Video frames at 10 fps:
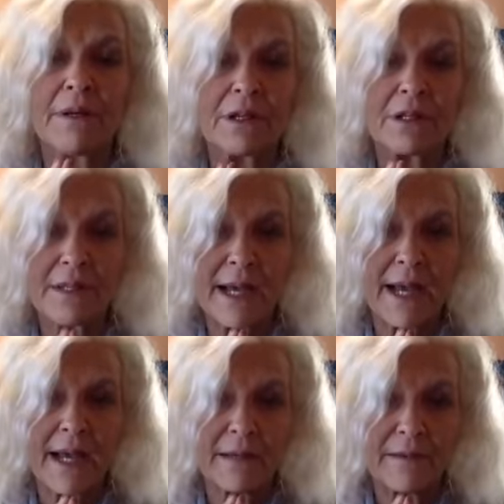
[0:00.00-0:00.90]
miracle
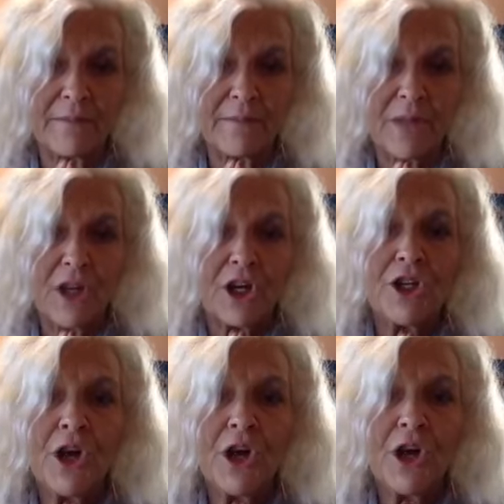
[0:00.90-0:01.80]
day.
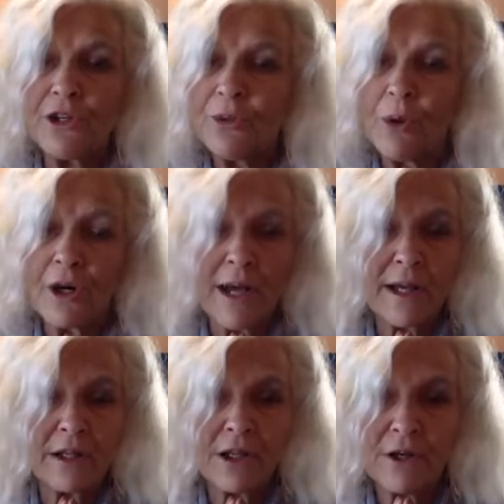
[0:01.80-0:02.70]
Know that you
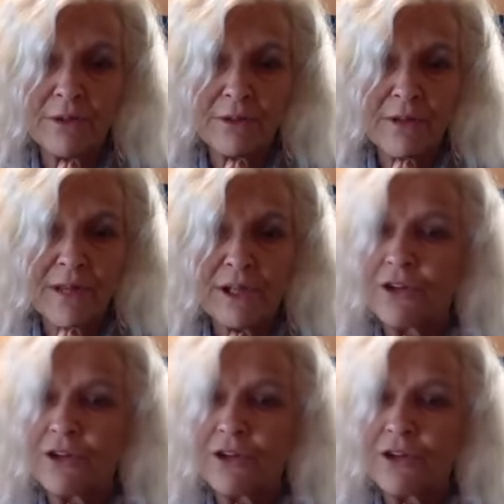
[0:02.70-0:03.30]
are not alone,